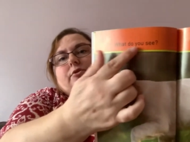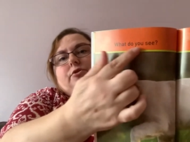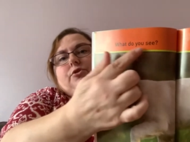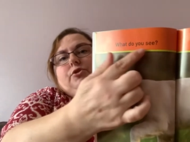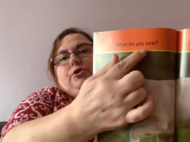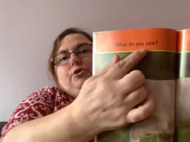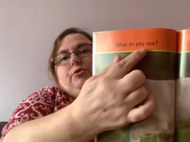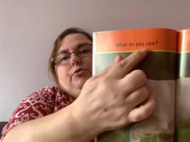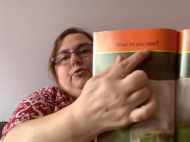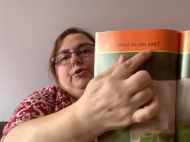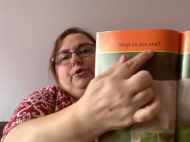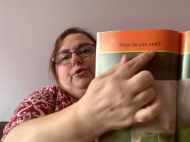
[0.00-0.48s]

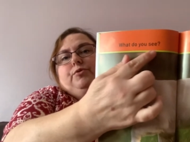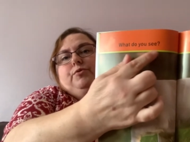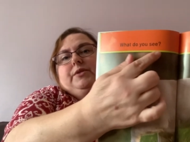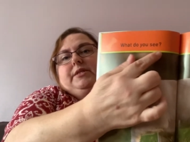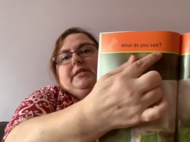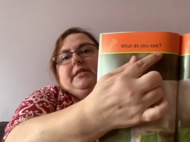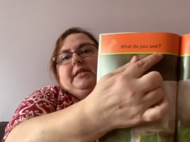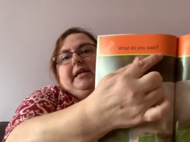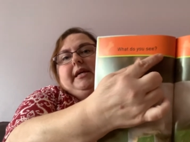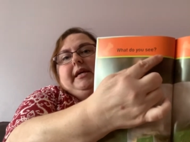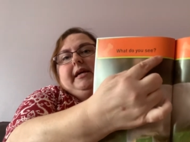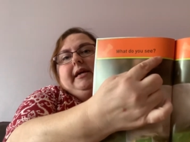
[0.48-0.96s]
do you
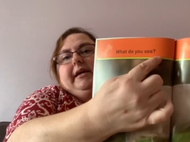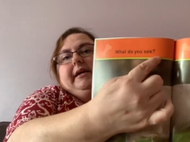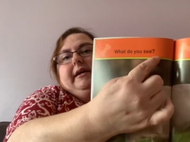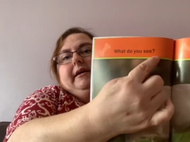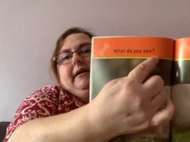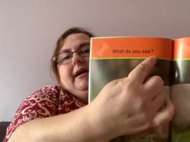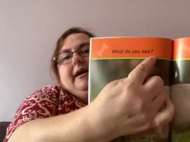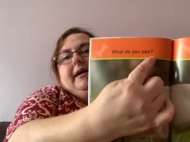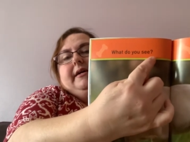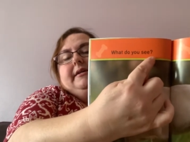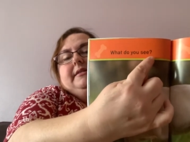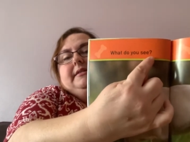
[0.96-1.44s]
see?
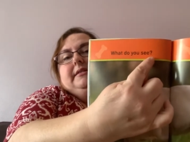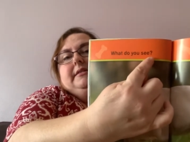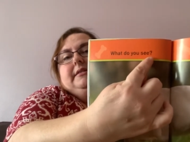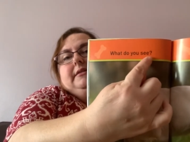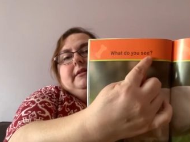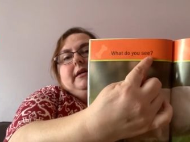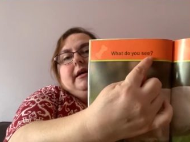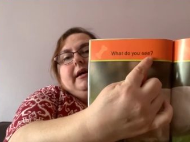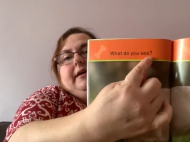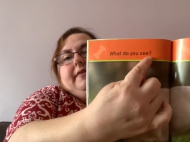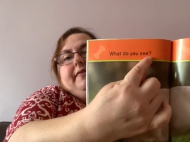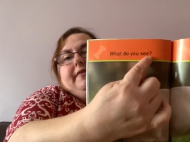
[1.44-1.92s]
I,
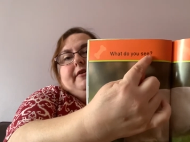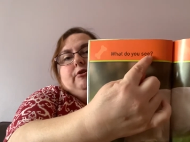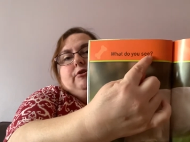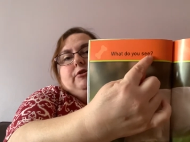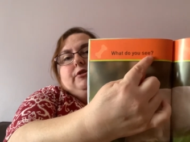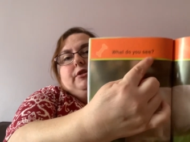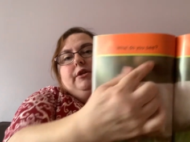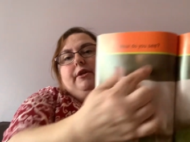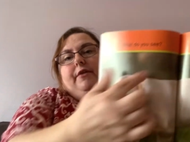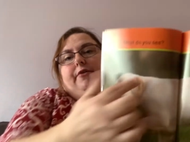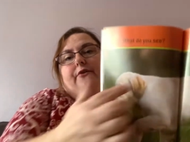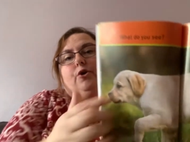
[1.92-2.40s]
there's
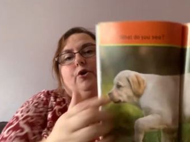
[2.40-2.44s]
another